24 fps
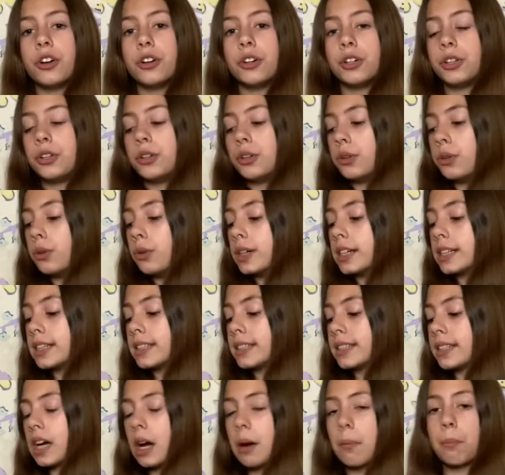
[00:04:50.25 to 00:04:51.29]
you
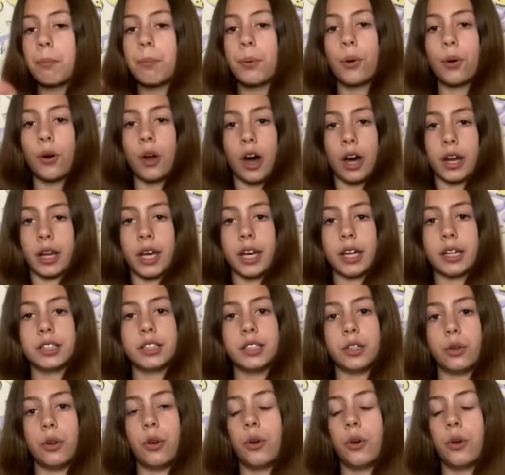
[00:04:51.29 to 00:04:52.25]
some products,